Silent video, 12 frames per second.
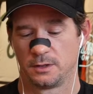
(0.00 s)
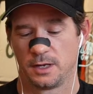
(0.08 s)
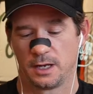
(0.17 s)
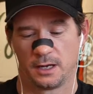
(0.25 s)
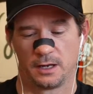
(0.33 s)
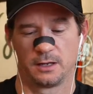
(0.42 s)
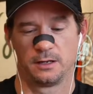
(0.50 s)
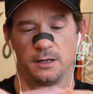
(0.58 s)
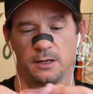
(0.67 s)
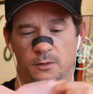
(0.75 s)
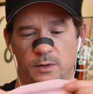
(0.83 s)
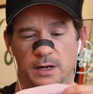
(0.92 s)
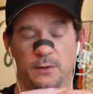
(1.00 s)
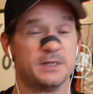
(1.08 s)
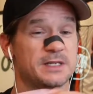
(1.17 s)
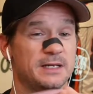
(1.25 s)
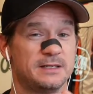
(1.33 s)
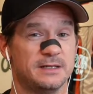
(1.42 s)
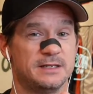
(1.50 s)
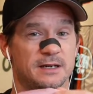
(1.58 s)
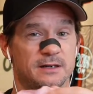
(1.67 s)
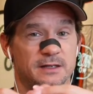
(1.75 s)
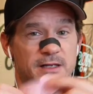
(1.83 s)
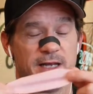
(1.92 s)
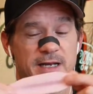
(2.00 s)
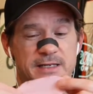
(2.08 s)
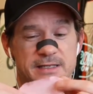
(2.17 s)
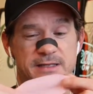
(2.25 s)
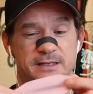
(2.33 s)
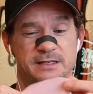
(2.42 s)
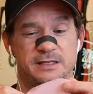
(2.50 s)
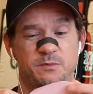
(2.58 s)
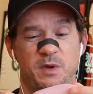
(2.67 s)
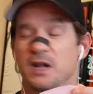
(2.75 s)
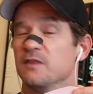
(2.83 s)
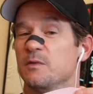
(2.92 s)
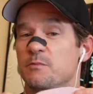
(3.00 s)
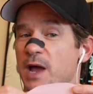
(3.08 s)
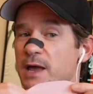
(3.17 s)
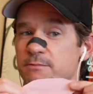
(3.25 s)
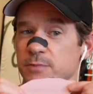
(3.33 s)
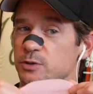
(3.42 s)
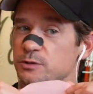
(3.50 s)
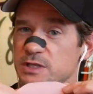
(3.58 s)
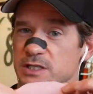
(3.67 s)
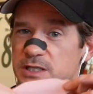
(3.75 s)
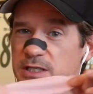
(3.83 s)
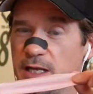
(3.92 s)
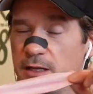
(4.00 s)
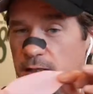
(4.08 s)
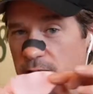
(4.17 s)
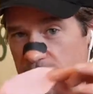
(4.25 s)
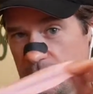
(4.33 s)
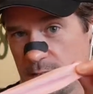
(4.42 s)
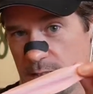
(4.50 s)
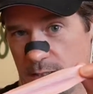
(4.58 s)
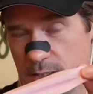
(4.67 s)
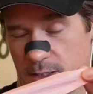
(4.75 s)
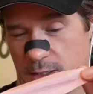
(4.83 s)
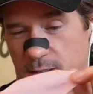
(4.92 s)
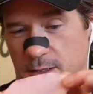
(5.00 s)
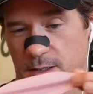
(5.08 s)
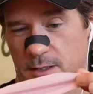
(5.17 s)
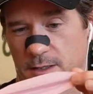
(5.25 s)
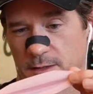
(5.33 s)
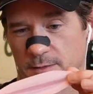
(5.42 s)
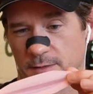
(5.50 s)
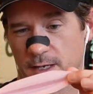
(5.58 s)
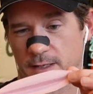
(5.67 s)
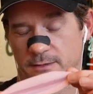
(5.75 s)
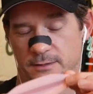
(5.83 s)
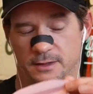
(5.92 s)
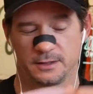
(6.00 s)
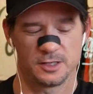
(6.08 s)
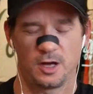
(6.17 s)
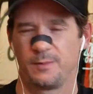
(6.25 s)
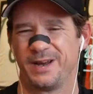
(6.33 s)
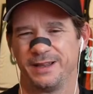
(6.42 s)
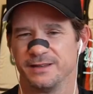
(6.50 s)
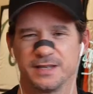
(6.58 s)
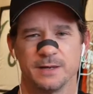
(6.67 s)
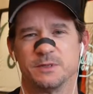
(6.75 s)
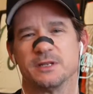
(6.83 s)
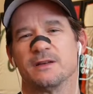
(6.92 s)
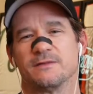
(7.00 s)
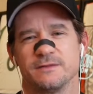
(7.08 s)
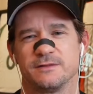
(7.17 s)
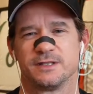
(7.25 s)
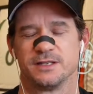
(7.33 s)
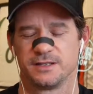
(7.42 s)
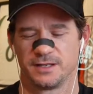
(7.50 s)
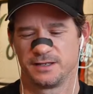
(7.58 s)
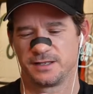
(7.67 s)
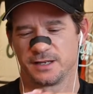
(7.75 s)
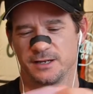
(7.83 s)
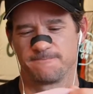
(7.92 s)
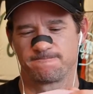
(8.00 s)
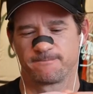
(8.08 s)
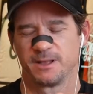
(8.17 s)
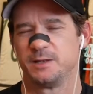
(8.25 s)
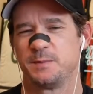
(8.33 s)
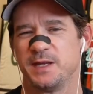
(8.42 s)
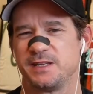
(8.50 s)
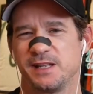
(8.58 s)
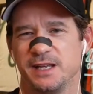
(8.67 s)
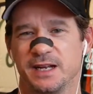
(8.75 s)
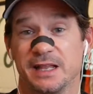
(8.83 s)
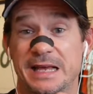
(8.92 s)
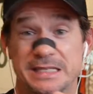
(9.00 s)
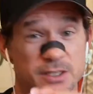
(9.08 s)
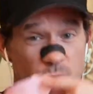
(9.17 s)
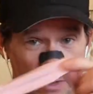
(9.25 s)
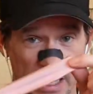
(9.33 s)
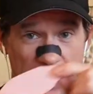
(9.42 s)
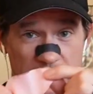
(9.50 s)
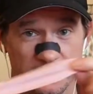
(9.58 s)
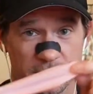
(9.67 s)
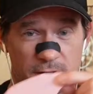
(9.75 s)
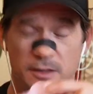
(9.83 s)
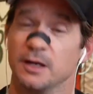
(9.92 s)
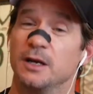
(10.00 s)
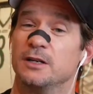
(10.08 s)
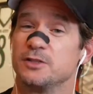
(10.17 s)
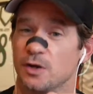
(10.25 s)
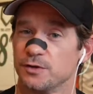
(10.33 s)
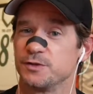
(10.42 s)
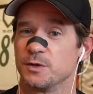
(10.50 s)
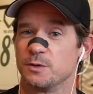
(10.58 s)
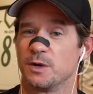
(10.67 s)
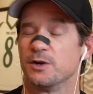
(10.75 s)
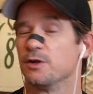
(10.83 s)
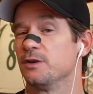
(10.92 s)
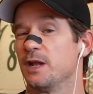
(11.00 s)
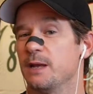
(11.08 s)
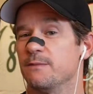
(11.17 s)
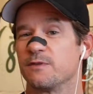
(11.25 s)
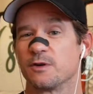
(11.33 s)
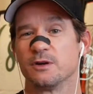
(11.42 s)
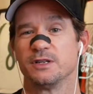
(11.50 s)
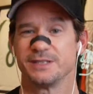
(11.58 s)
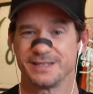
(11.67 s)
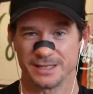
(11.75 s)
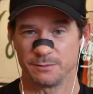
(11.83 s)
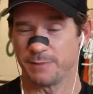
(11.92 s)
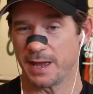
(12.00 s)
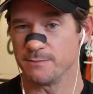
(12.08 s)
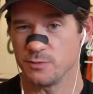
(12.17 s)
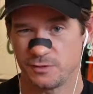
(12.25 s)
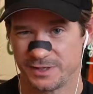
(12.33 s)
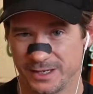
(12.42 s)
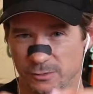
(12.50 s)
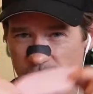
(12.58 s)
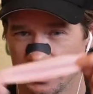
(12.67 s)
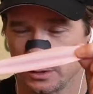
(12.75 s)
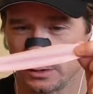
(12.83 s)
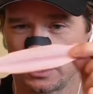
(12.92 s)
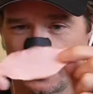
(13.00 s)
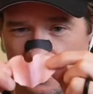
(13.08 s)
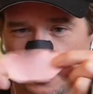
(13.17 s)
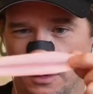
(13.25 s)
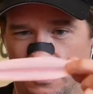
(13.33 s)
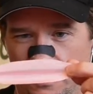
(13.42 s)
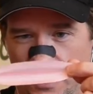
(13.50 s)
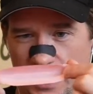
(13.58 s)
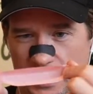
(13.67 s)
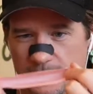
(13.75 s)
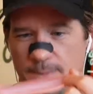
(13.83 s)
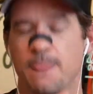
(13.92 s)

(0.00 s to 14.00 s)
And we always like to tell the ladies that this is made of a bamboo silk, right? It's all made of the same stuff. It's basically an elastic rayon. It's also another name for silk, bamboo silk. Okay.